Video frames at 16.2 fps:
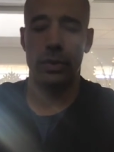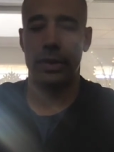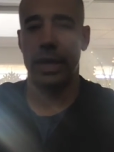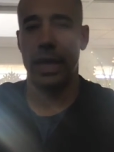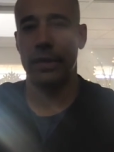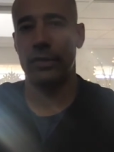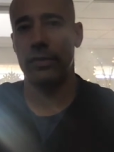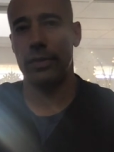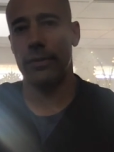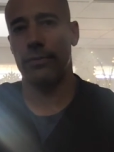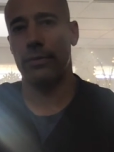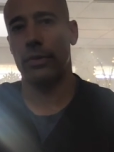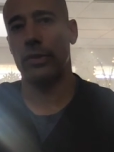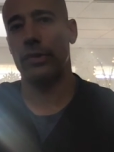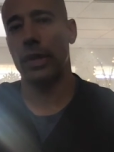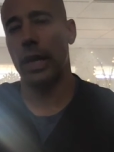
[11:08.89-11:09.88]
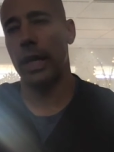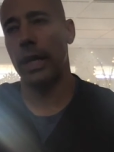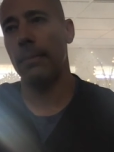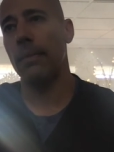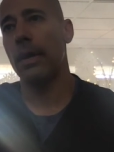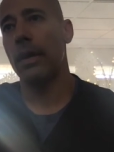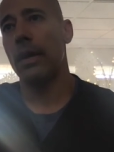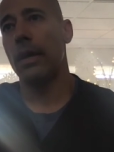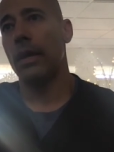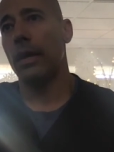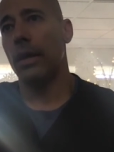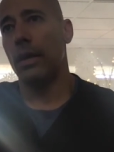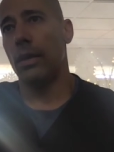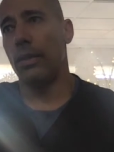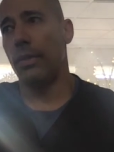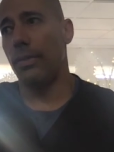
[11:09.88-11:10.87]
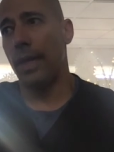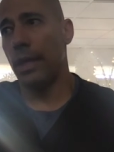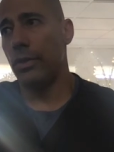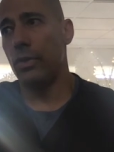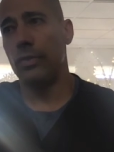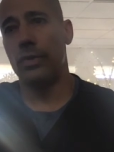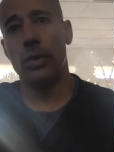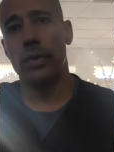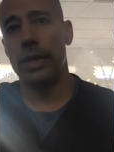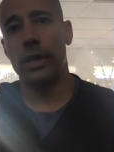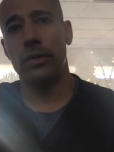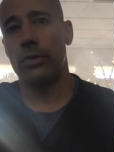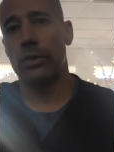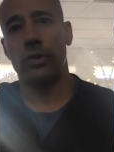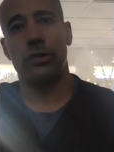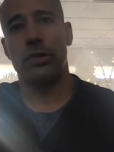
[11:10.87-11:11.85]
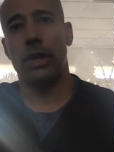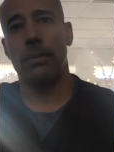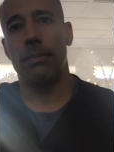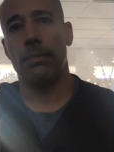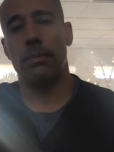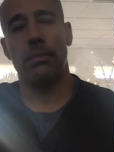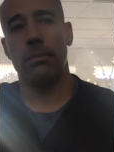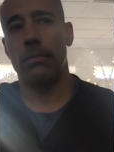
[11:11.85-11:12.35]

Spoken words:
with cases for the first time, then you do the internship.